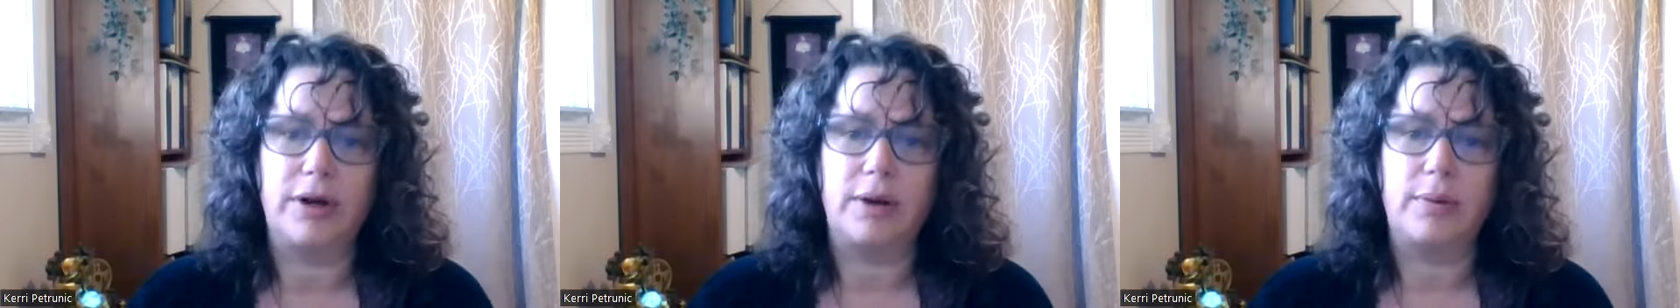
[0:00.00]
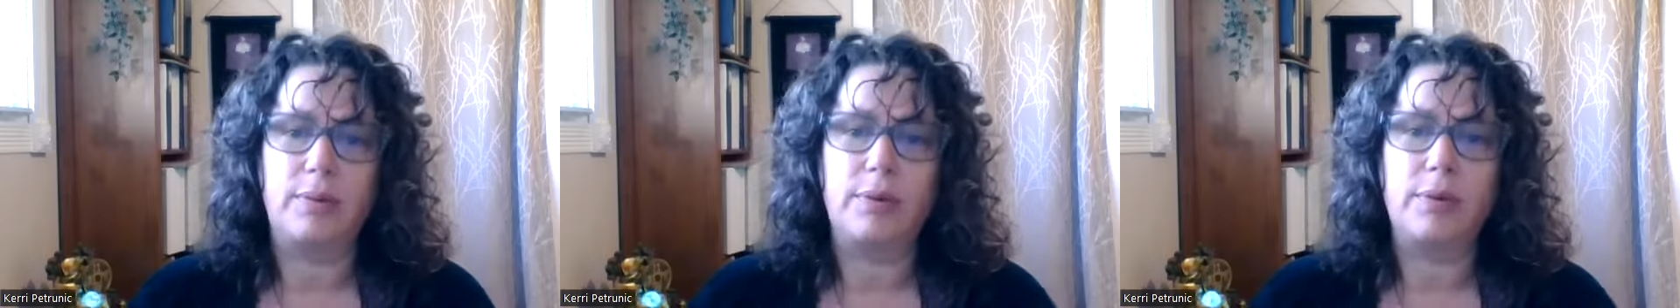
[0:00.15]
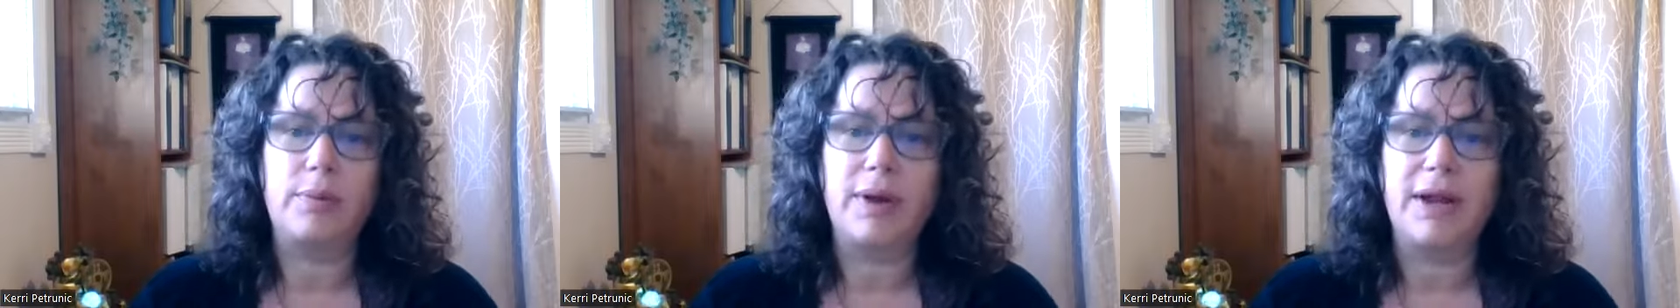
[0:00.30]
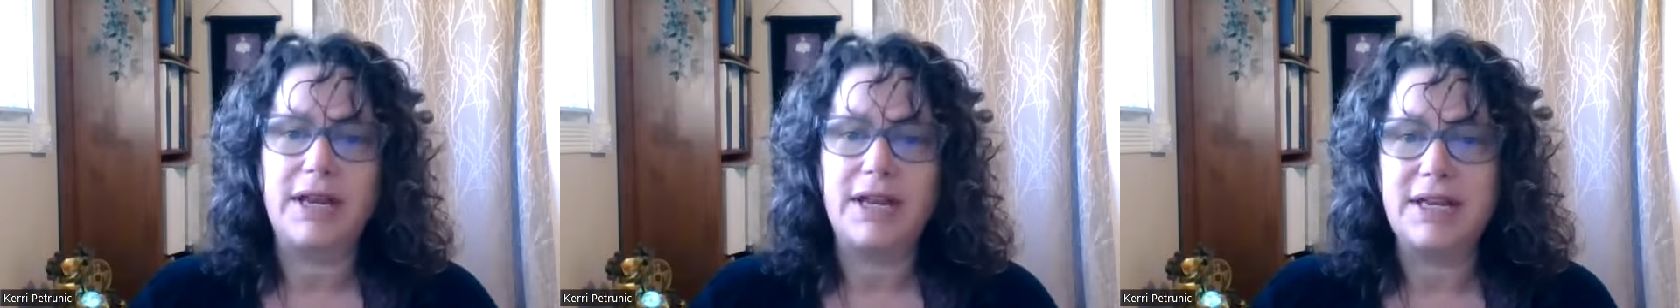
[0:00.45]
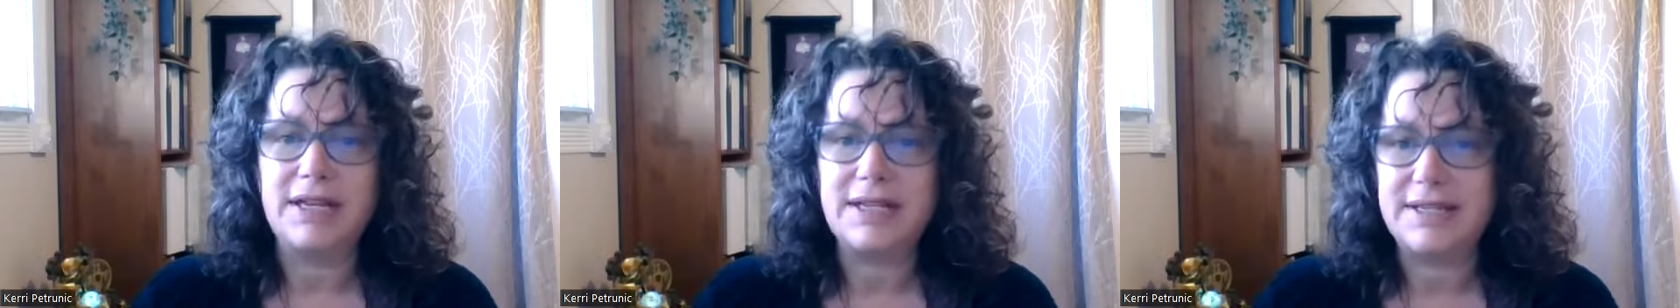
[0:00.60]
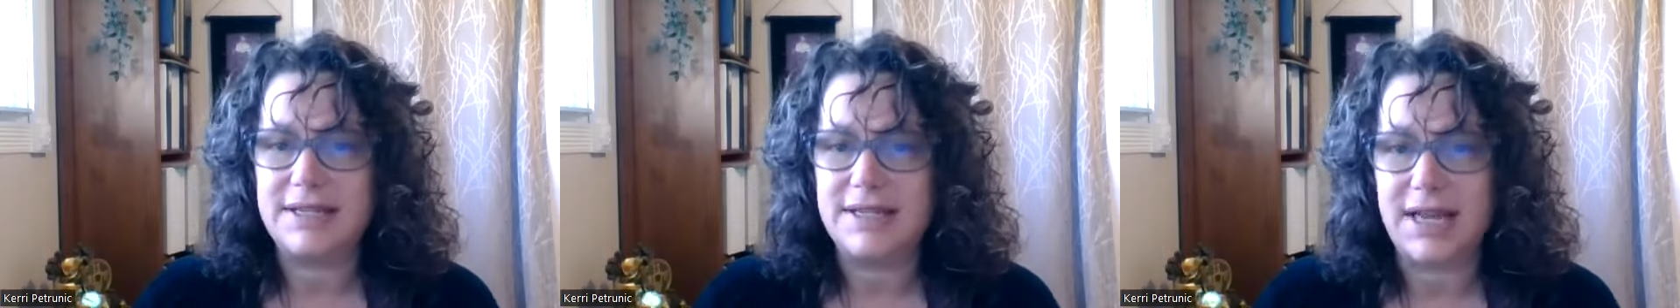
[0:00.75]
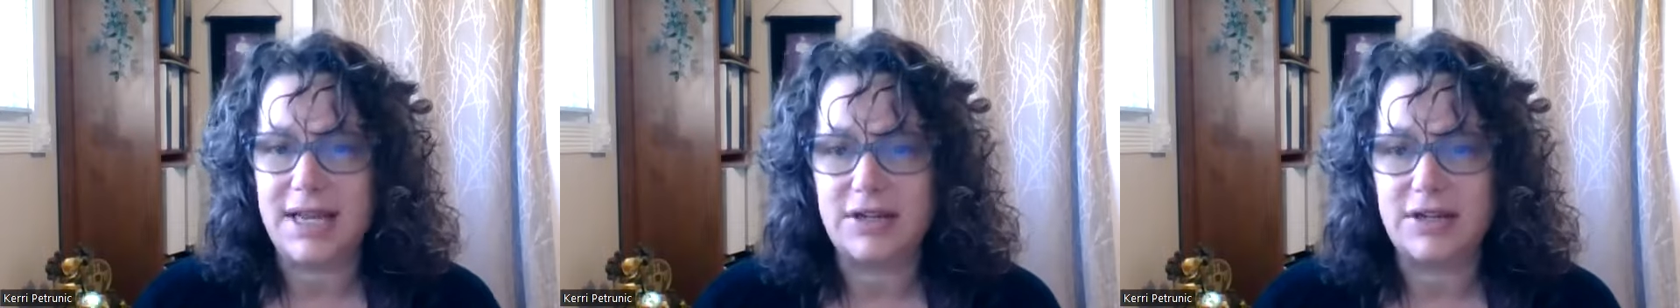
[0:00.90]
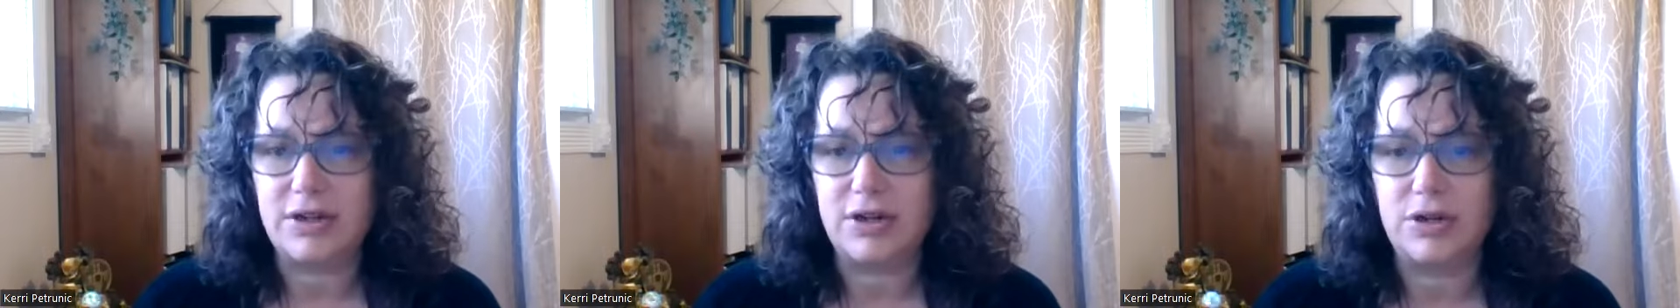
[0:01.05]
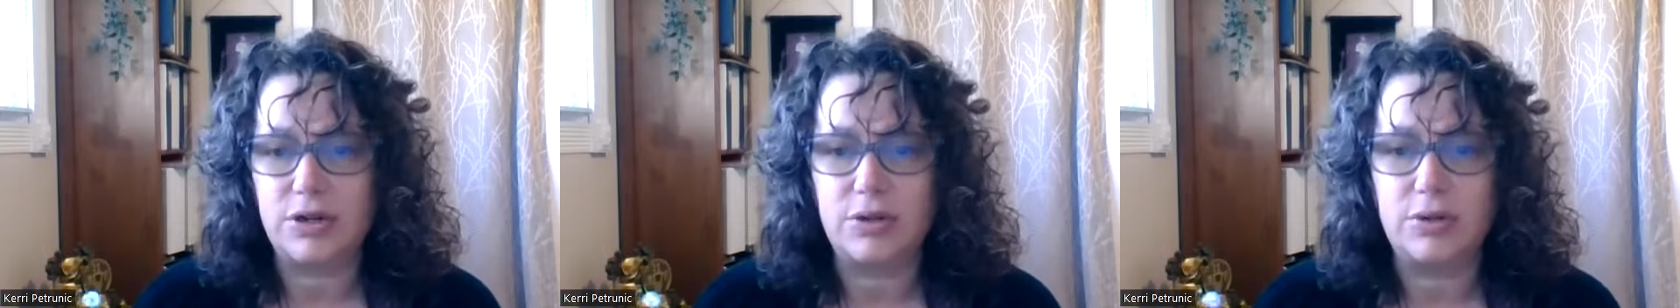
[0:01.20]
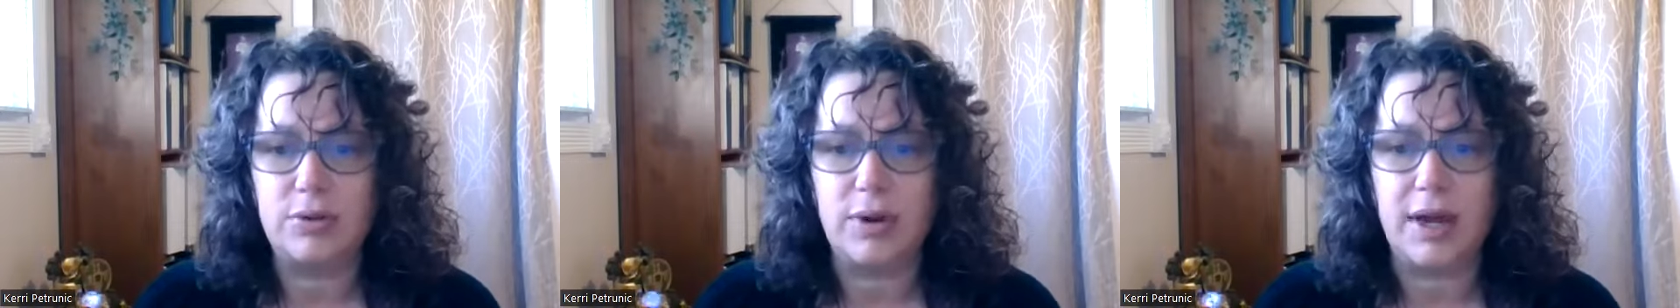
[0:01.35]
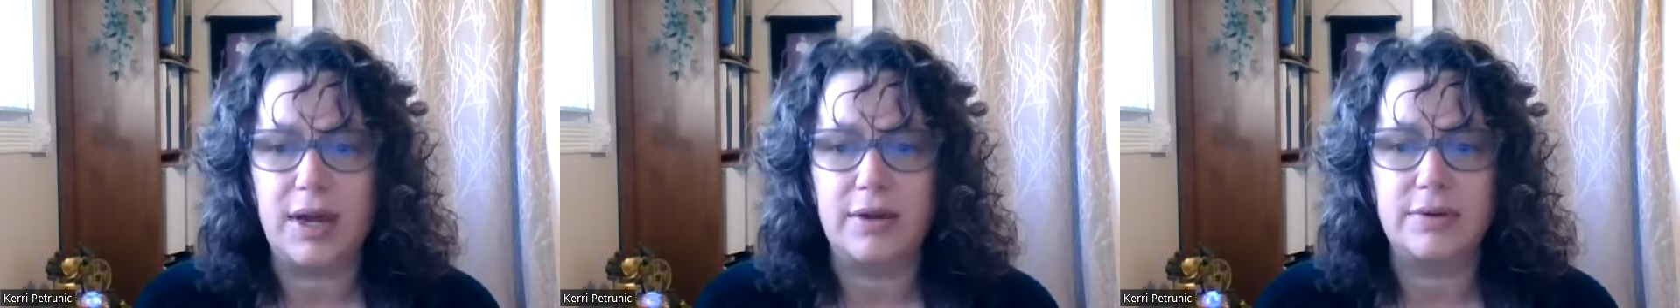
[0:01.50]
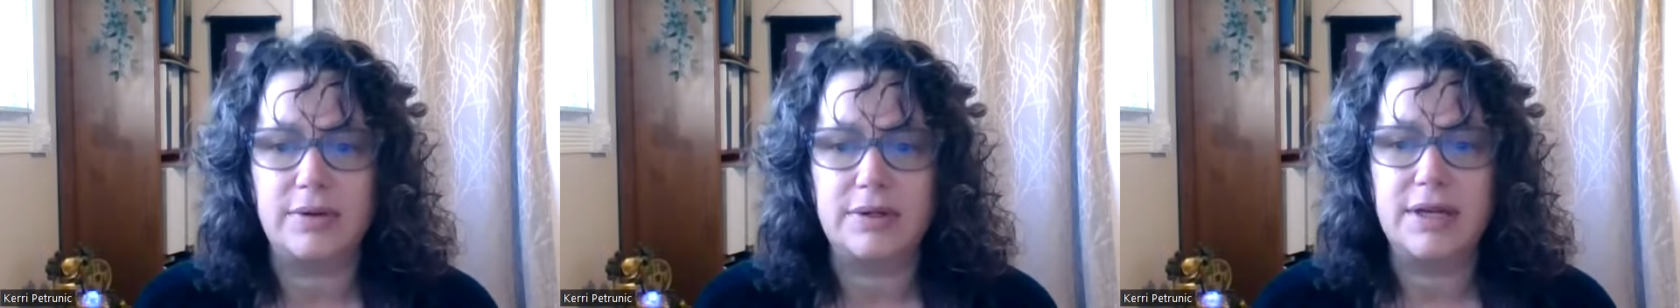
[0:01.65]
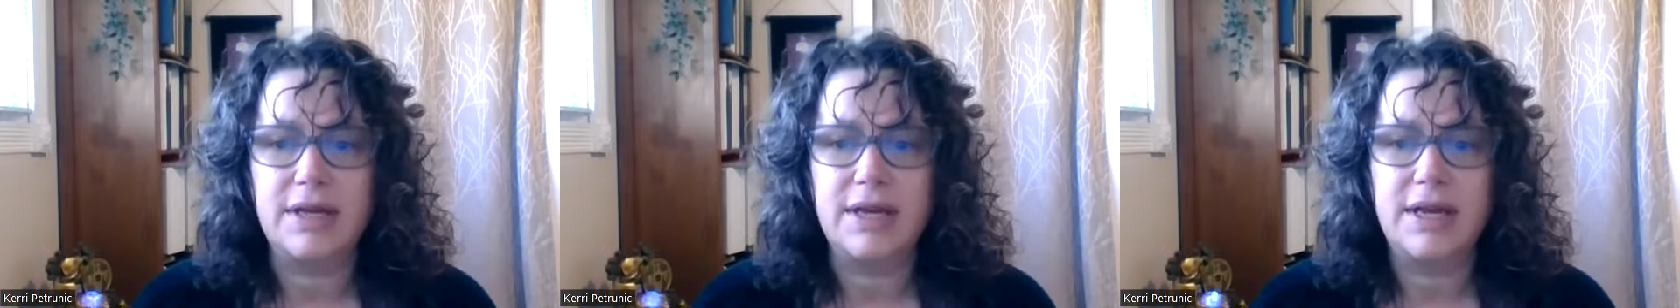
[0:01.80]
and we're ready to stand on new
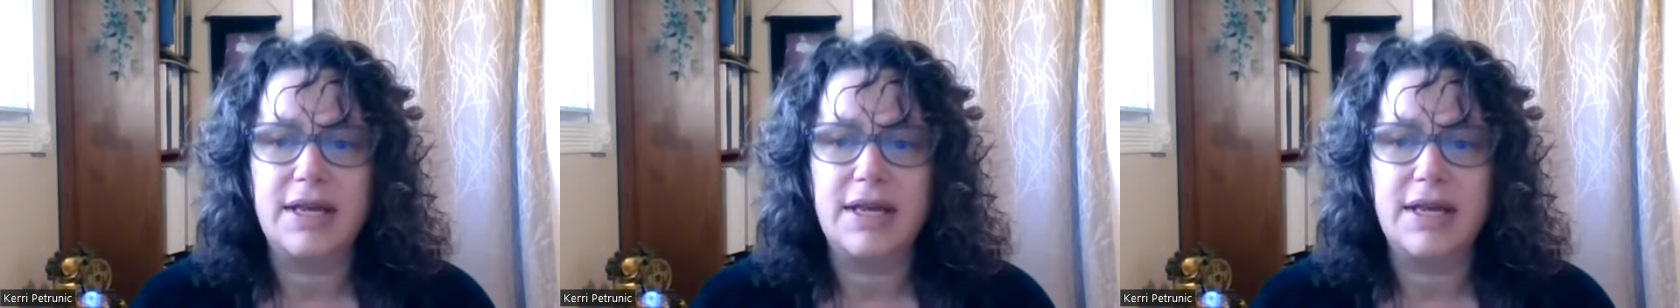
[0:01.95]
ground.